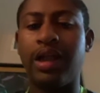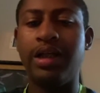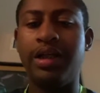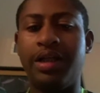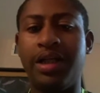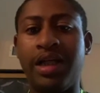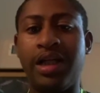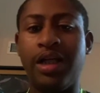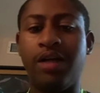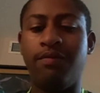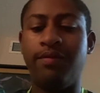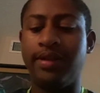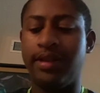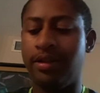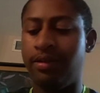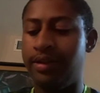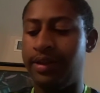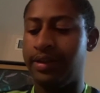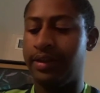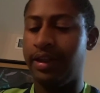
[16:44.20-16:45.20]
Then you know, when
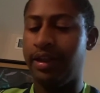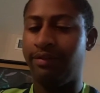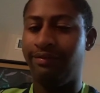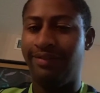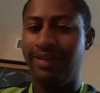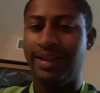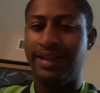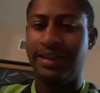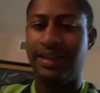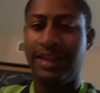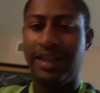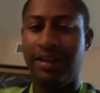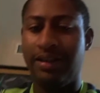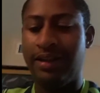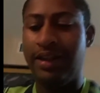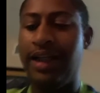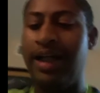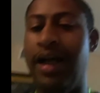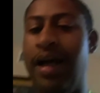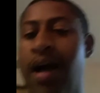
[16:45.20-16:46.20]
Tony Stark finds
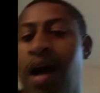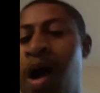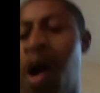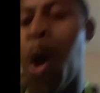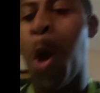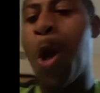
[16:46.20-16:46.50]
out that